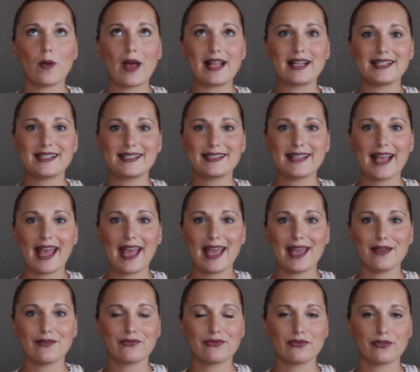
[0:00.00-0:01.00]

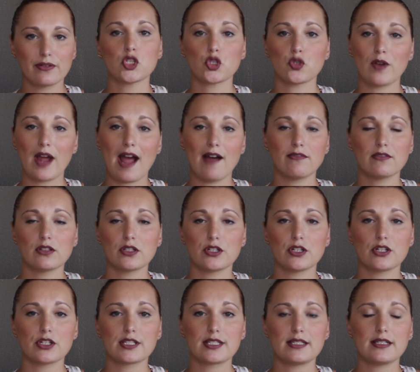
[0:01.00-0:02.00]
WedSafe,
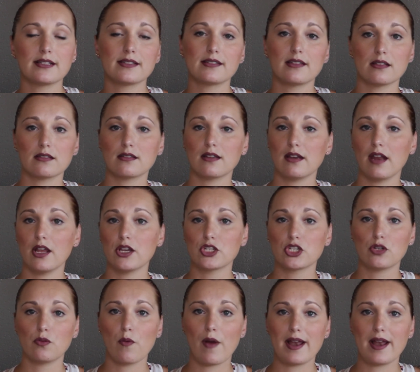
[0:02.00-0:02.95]
Travelers does destination